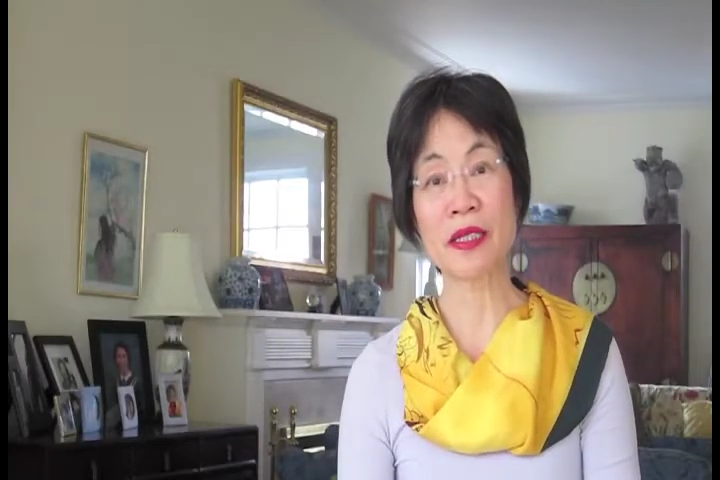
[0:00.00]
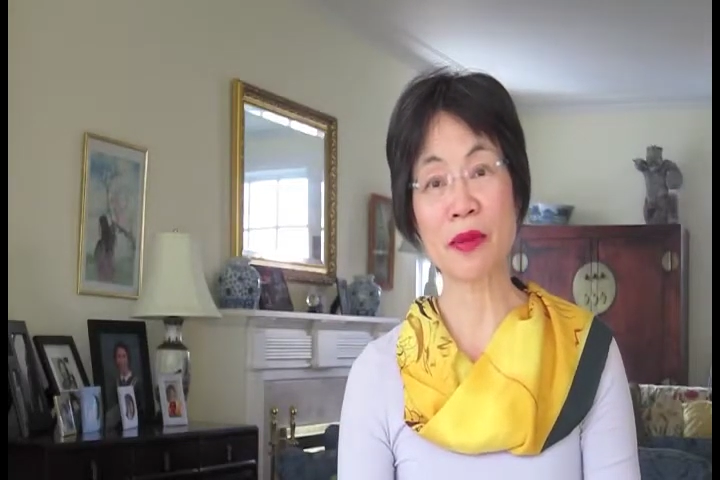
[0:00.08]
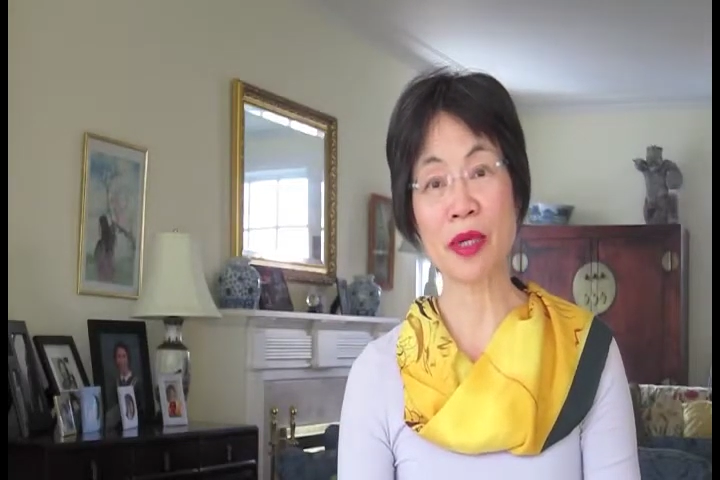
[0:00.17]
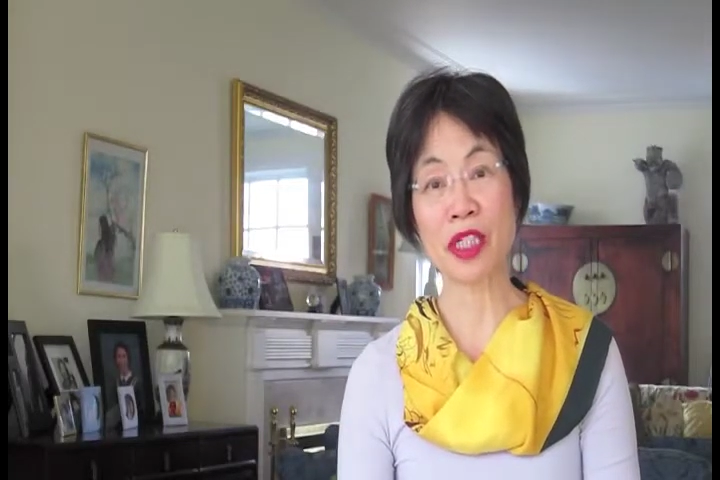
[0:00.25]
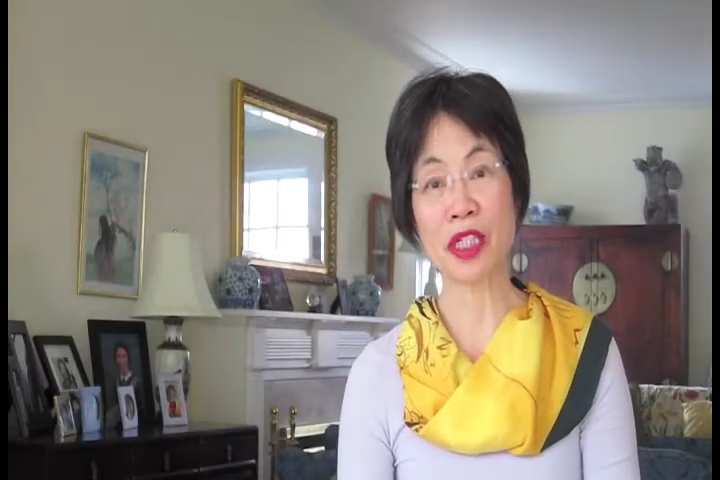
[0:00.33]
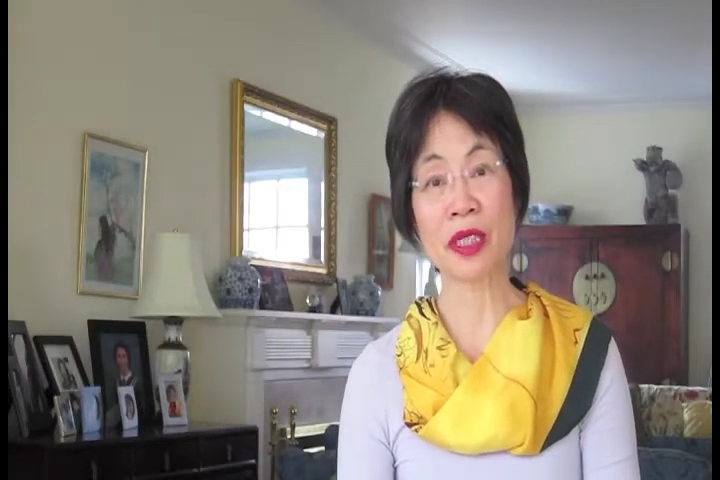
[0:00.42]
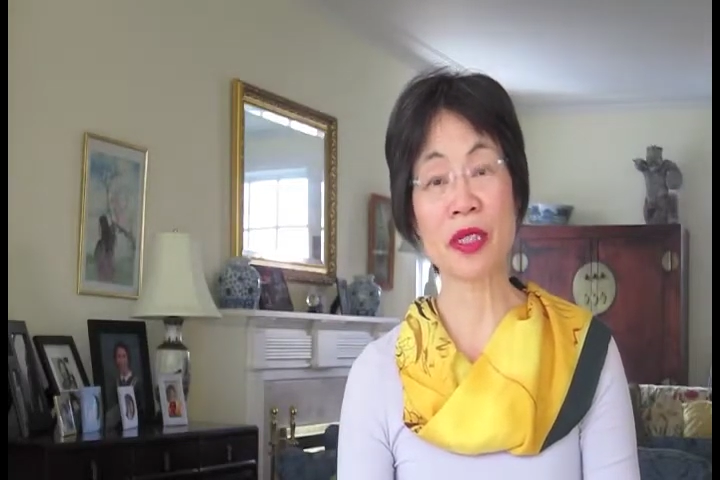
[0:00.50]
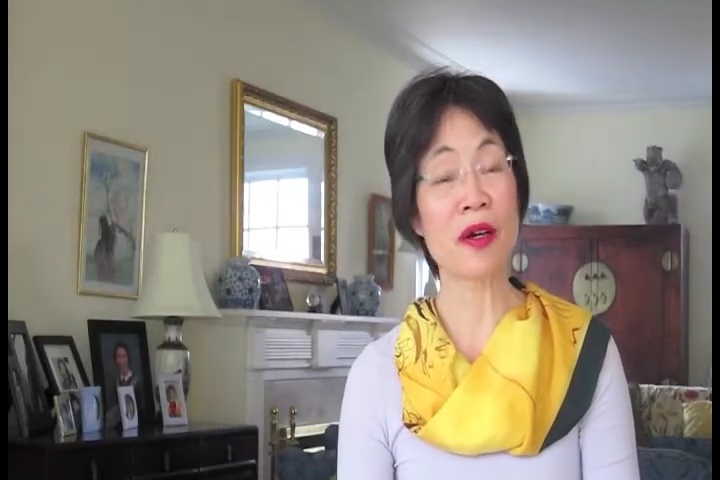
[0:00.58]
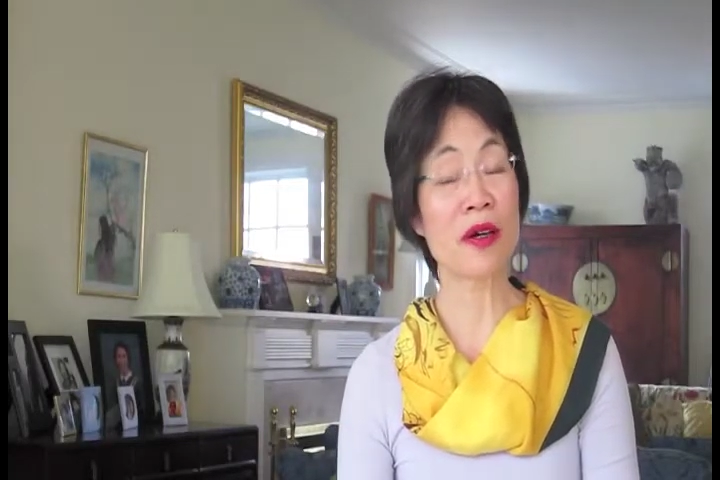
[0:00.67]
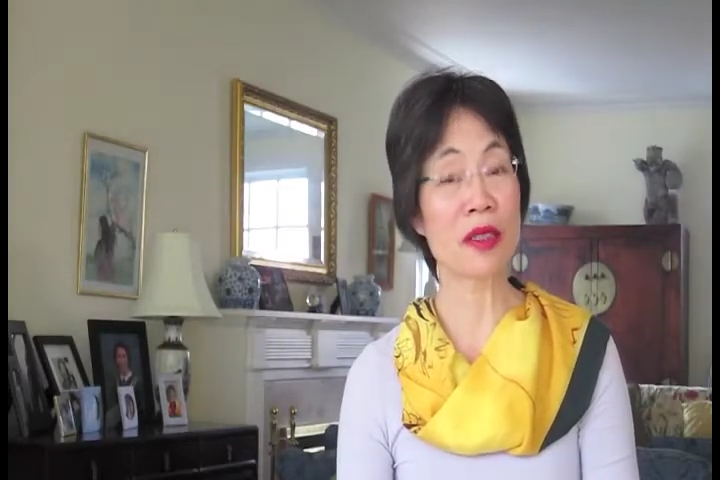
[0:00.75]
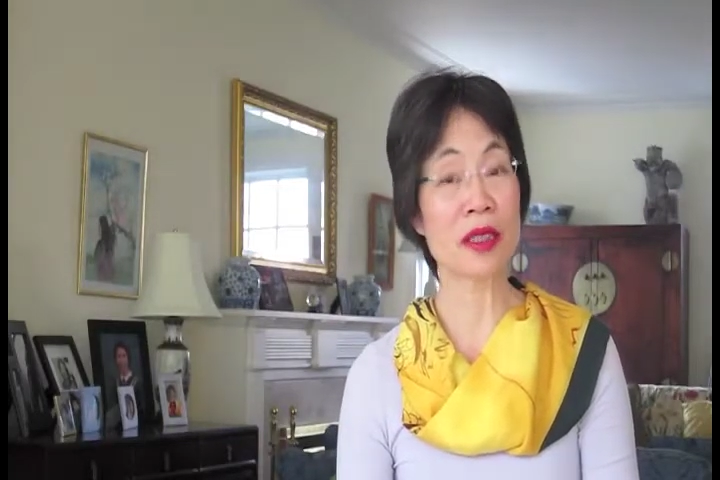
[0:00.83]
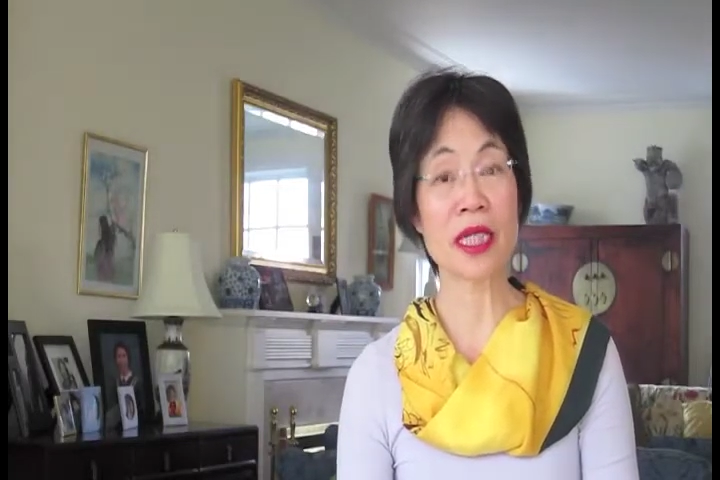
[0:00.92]
depression
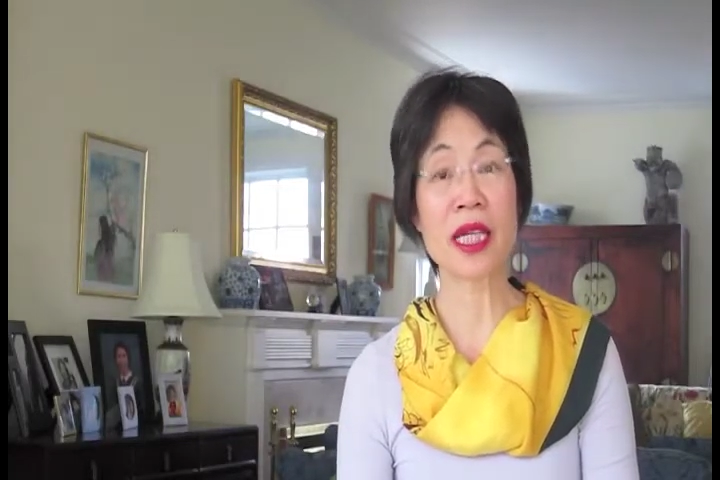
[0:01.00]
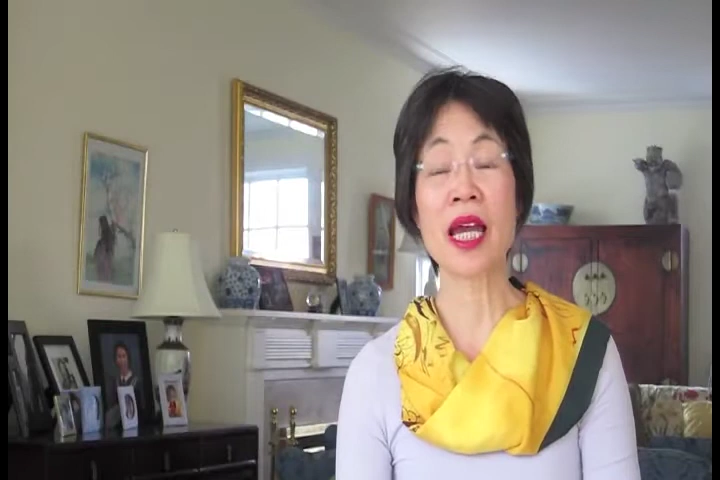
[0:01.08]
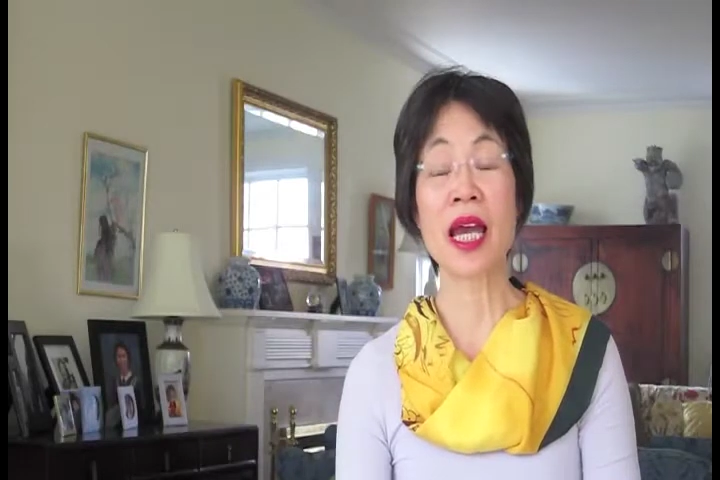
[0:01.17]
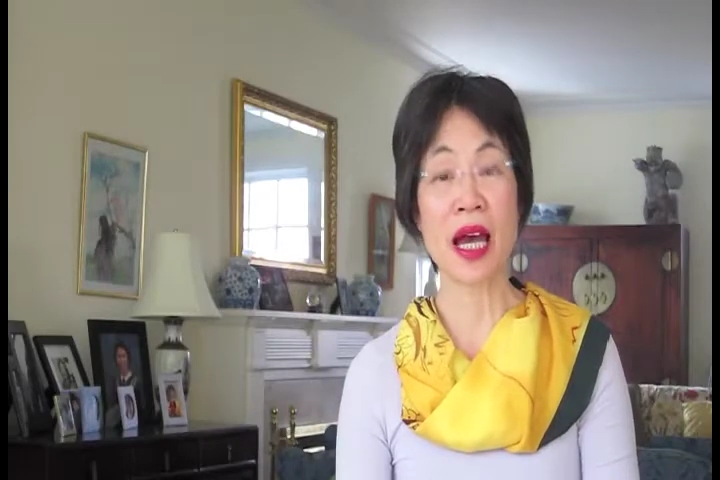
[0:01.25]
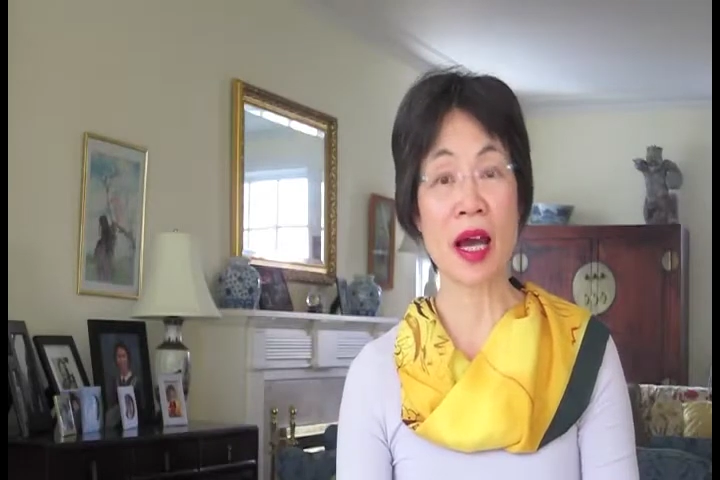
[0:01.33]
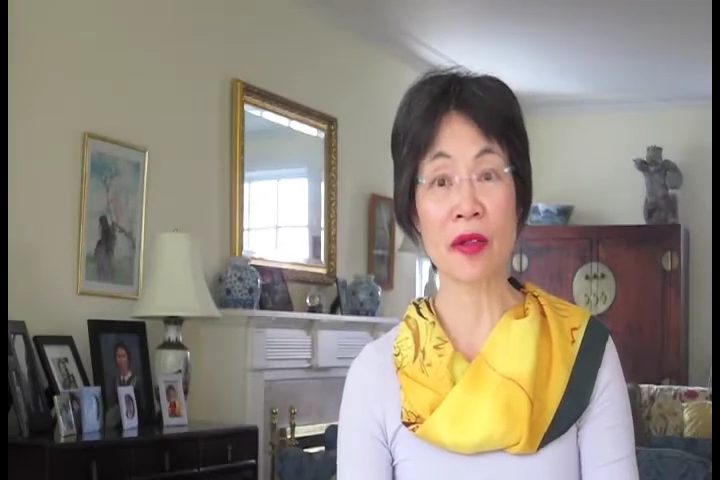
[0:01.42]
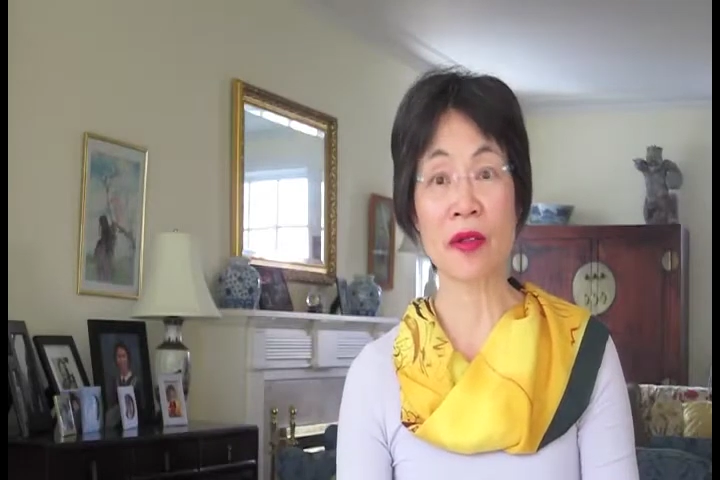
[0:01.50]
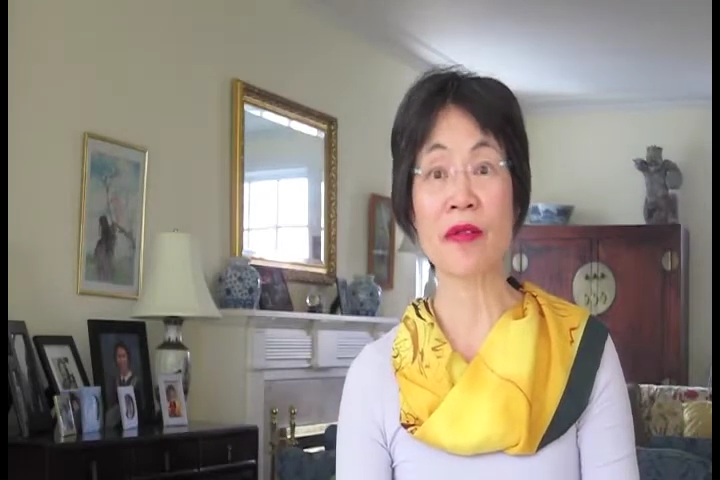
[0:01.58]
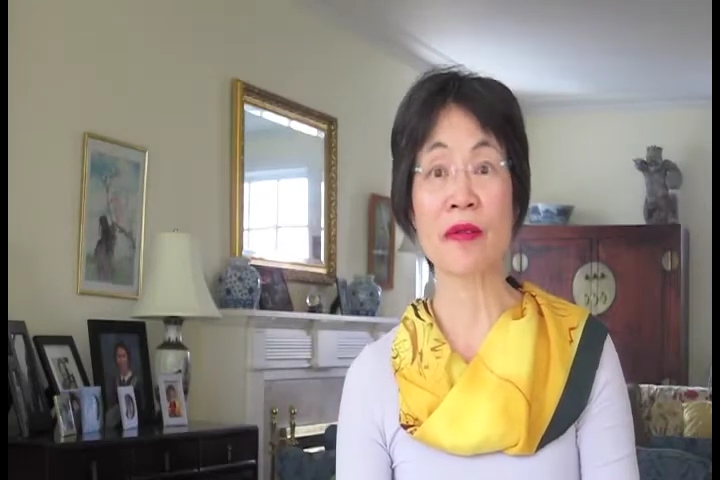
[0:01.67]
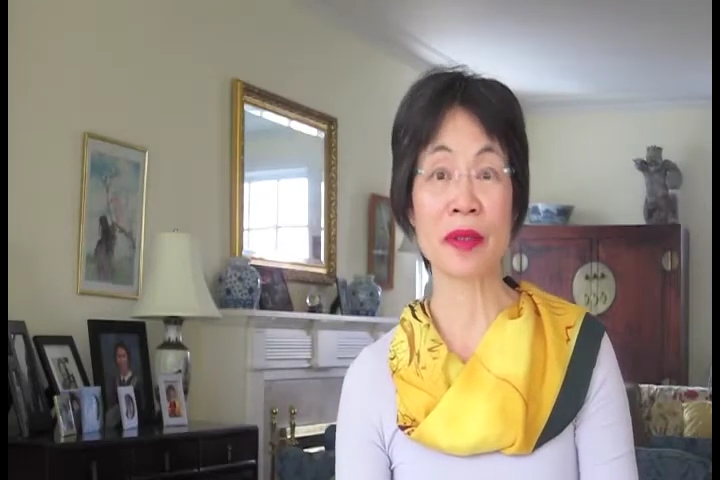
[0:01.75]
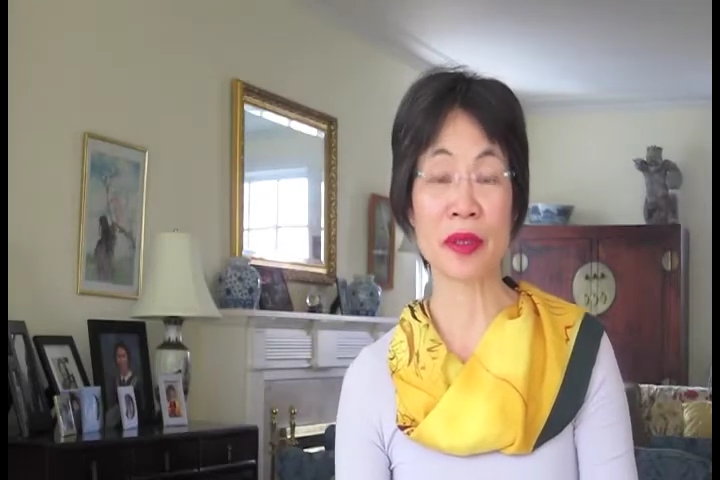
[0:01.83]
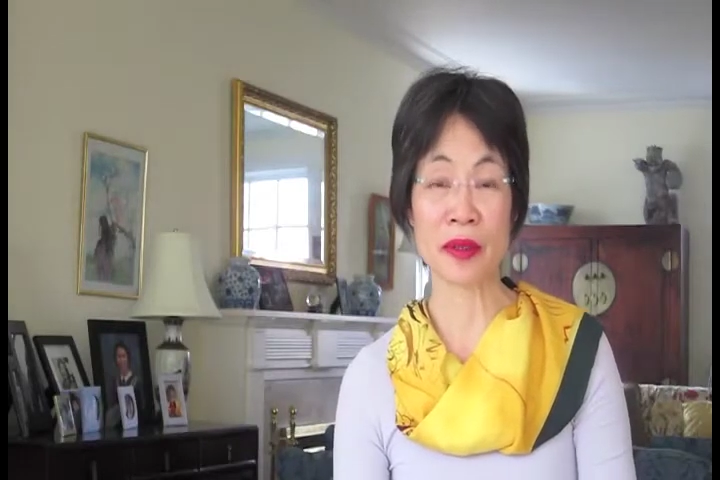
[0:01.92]
called Out of
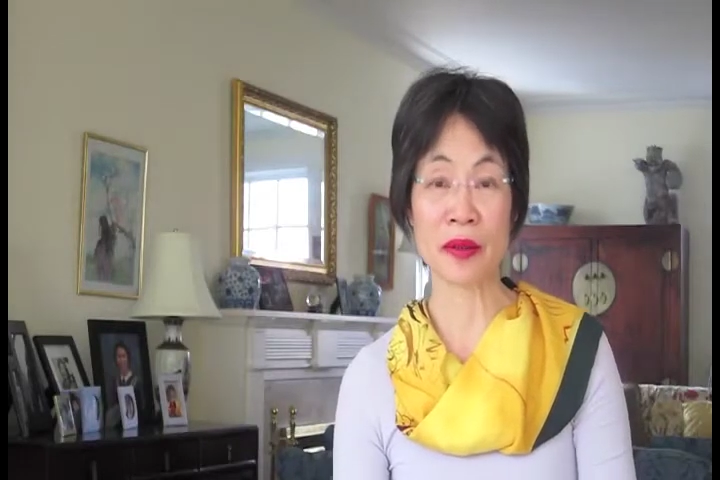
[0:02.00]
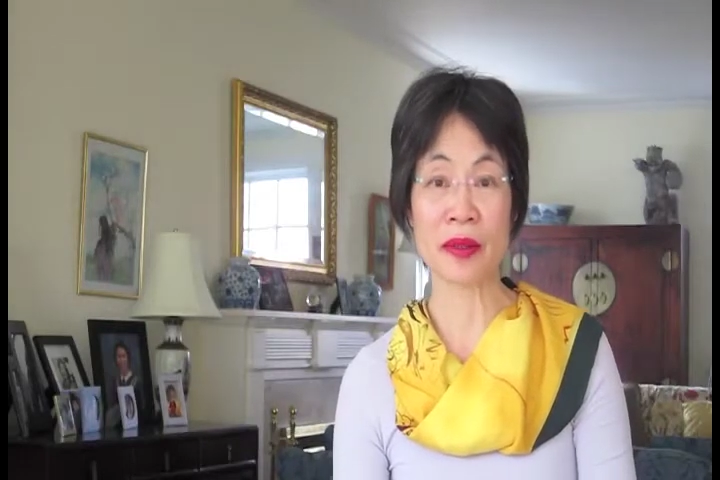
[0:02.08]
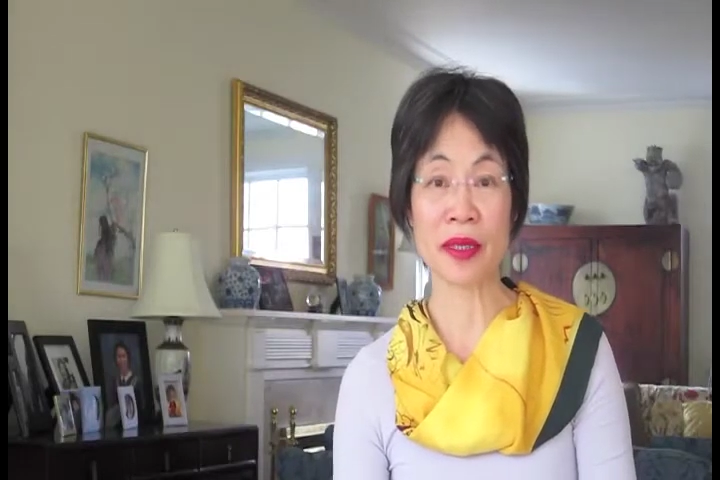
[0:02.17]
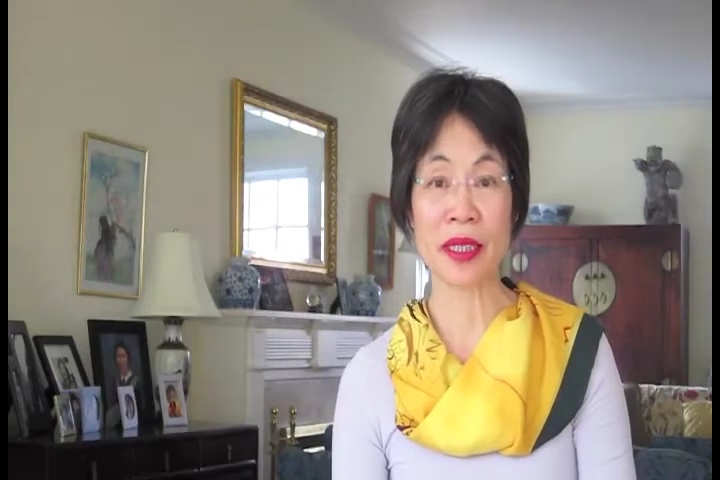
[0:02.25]
the Blue.